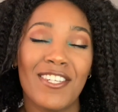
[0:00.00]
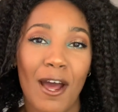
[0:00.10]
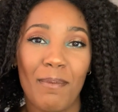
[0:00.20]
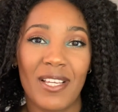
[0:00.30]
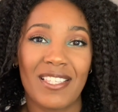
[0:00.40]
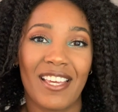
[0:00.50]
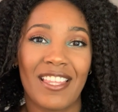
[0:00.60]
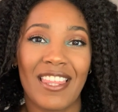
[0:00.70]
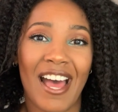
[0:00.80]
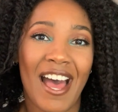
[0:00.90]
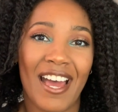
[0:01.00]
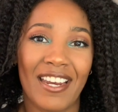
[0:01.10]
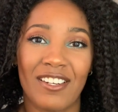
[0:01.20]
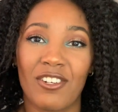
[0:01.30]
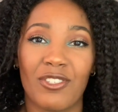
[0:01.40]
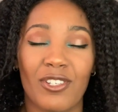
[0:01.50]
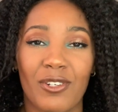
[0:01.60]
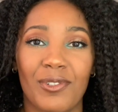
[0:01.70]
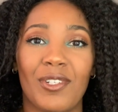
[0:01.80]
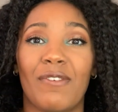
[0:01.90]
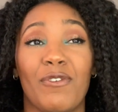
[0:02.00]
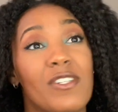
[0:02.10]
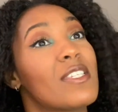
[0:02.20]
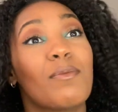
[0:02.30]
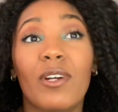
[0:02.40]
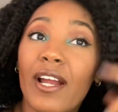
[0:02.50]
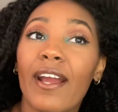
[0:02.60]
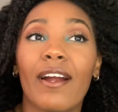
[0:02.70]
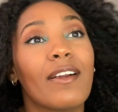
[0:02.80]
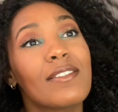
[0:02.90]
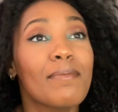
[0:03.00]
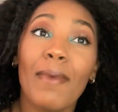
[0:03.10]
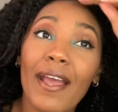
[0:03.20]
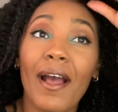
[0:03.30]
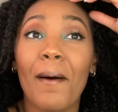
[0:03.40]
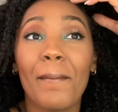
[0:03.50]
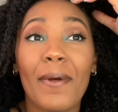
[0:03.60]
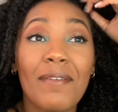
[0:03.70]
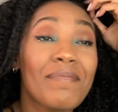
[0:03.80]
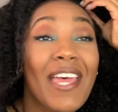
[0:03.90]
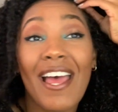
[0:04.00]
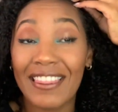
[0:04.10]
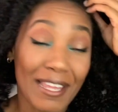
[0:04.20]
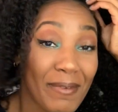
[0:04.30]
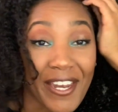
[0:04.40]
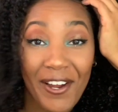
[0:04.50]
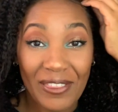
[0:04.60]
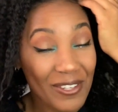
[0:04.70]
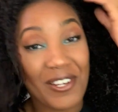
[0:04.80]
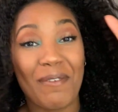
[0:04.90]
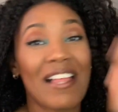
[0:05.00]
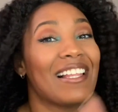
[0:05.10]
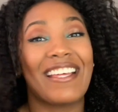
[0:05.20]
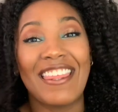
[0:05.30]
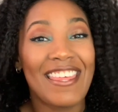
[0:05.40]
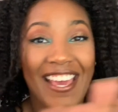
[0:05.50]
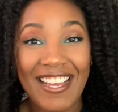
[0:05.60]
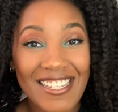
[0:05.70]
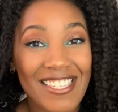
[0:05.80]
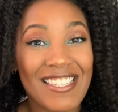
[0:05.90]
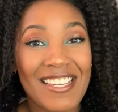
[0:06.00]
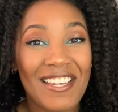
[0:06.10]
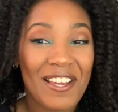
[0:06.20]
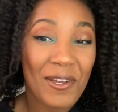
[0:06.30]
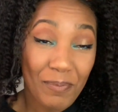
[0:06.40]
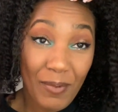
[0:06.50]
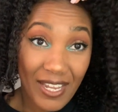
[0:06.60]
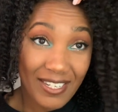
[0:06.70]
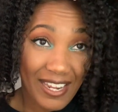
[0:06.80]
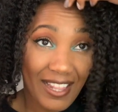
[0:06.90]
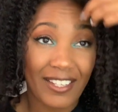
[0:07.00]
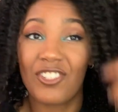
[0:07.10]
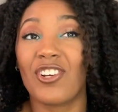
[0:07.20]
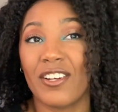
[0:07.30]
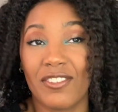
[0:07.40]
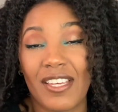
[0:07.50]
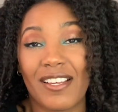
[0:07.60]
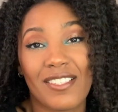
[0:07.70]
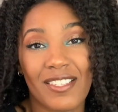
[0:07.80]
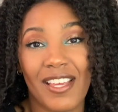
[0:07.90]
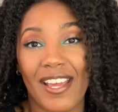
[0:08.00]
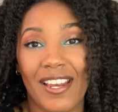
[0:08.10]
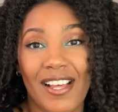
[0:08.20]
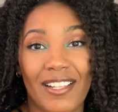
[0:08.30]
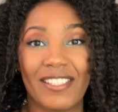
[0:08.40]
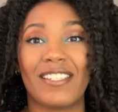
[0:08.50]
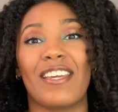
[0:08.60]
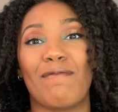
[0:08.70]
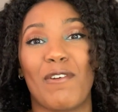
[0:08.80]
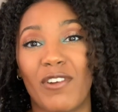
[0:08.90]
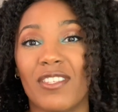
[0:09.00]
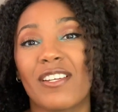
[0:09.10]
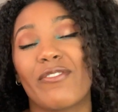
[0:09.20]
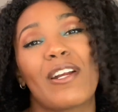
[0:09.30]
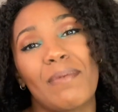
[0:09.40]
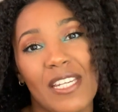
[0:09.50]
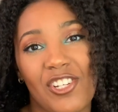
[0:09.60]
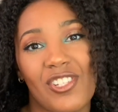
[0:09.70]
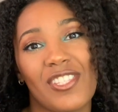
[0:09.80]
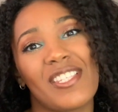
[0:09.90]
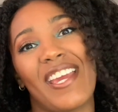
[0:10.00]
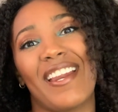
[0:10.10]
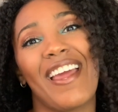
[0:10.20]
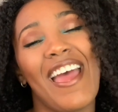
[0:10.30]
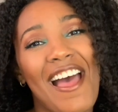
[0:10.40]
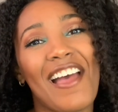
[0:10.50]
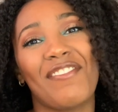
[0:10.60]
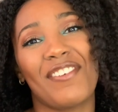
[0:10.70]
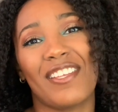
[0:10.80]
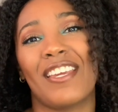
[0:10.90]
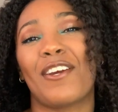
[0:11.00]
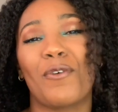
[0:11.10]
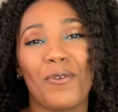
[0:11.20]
topics like that. And also, you know, if you want to see more hair, some makeup, let me know. Those aren't my like things, but I like to try new things, and I like to give my friends good recommendations, and I feel like